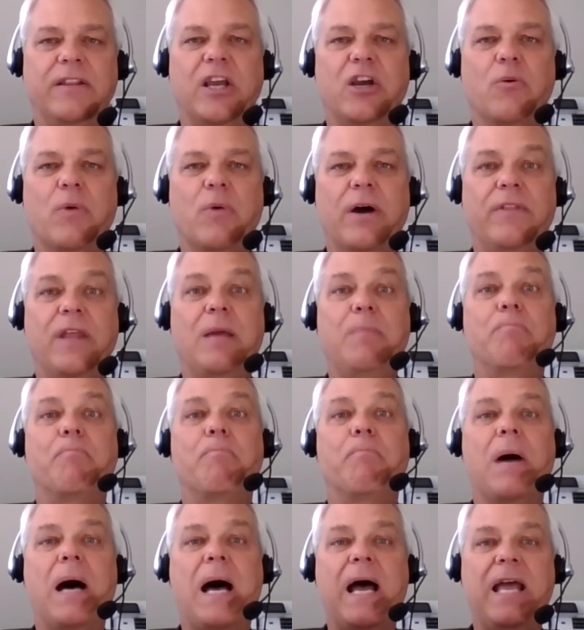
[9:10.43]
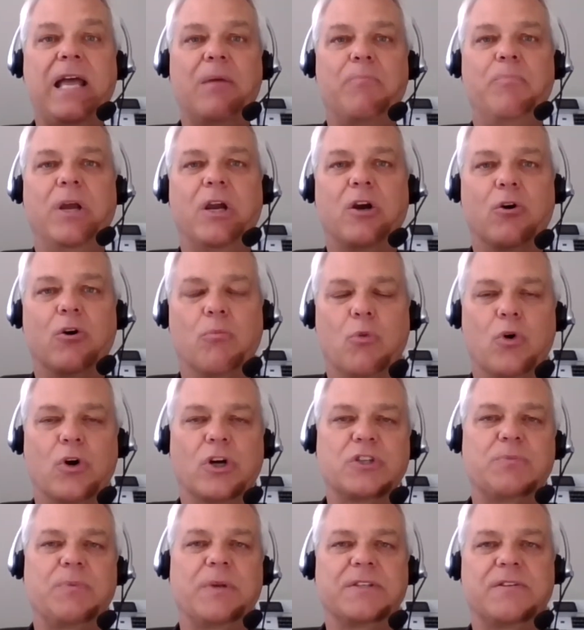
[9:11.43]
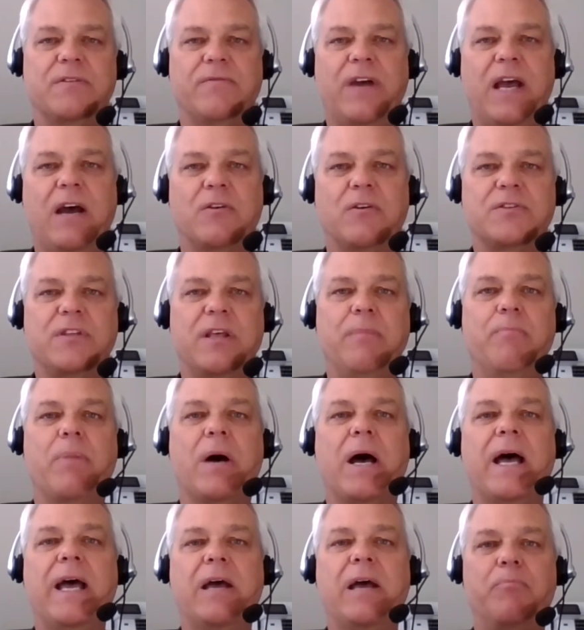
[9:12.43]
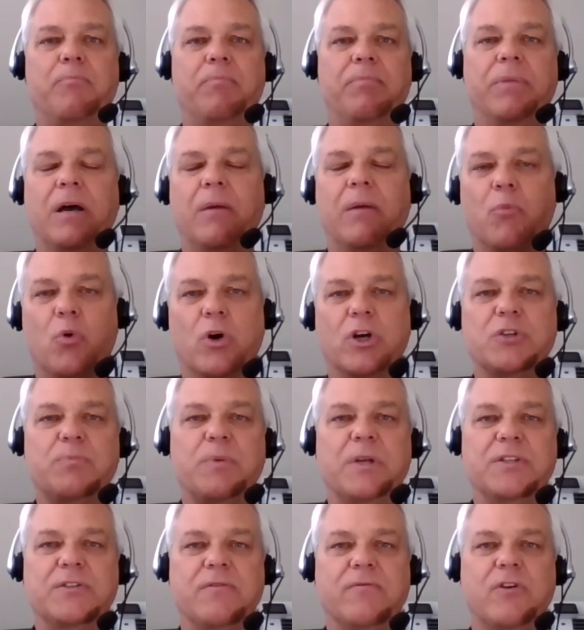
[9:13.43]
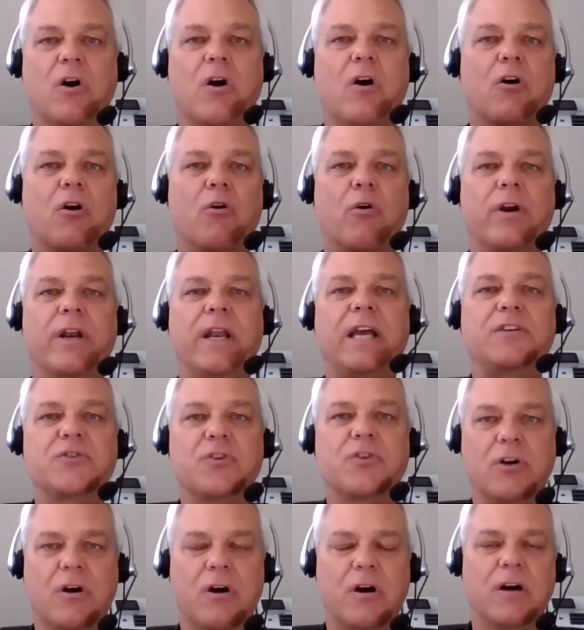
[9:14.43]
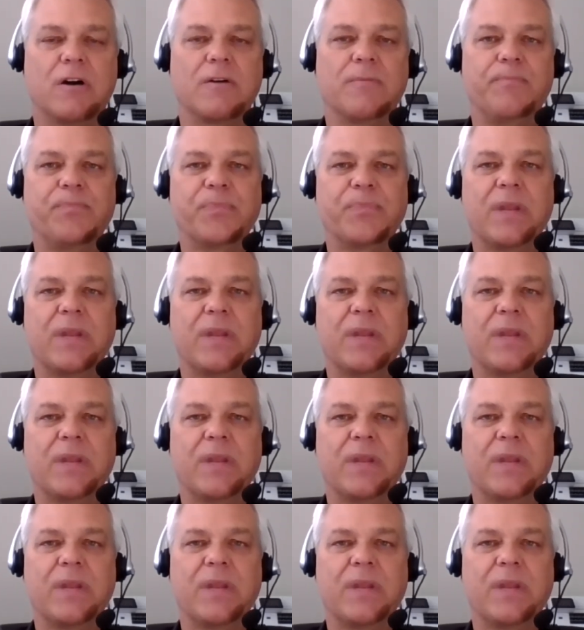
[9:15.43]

They go out and they buy a bigger, more expensive house. They buy a more expensive car or a nicer car.